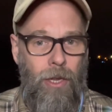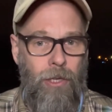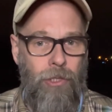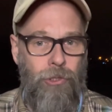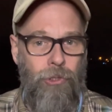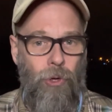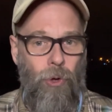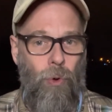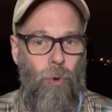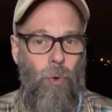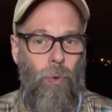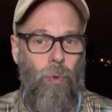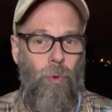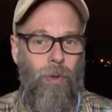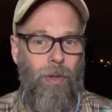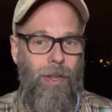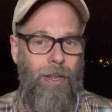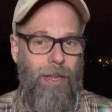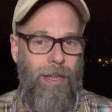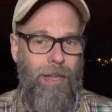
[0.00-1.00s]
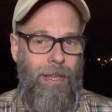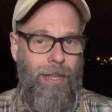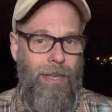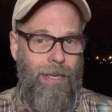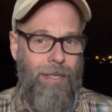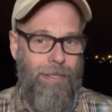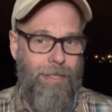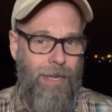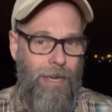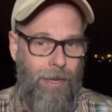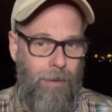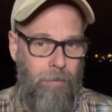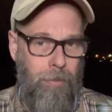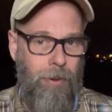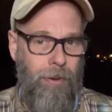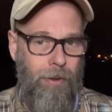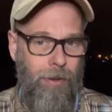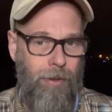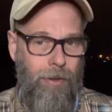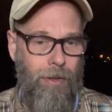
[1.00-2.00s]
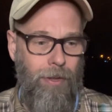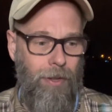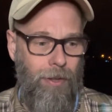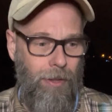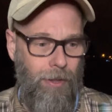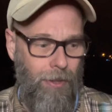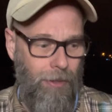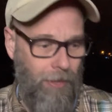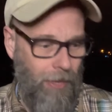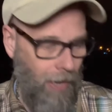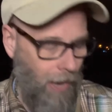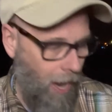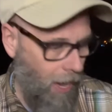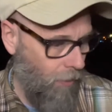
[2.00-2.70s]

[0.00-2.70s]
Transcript: So the tip that I